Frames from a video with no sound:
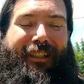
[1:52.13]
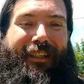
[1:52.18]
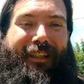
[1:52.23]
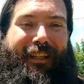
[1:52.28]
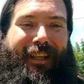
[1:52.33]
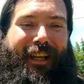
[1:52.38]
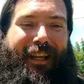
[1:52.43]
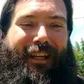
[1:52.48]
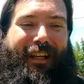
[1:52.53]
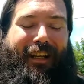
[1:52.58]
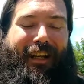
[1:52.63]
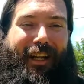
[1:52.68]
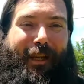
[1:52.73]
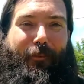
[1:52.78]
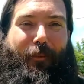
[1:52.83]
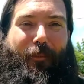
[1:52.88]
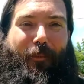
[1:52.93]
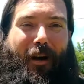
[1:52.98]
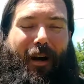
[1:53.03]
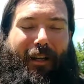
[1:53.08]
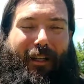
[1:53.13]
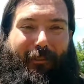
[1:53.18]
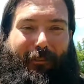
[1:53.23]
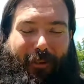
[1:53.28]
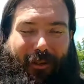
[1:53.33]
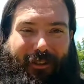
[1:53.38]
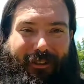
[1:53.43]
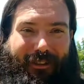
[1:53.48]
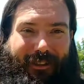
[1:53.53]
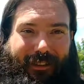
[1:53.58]
than an able-bodied
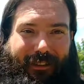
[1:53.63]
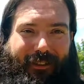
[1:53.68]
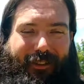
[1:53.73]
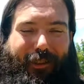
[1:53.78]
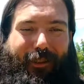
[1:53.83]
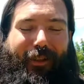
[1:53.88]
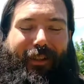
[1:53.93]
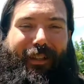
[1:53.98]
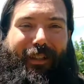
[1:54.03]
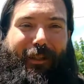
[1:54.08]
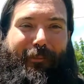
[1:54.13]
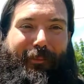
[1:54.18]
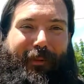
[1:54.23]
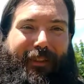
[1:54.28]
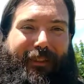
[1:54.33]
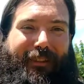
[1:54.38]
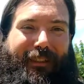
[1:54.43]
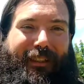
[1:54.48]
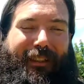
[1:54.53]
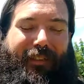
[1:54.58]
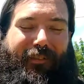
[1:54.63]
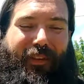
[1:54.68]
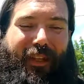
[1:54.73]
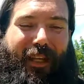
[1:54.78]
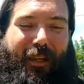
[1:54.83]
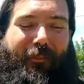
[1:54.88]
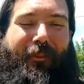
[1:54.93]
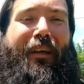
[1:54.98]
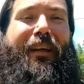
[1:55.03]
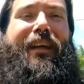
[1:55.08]
person due to the ability of
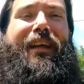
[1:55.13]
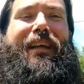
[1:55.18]
them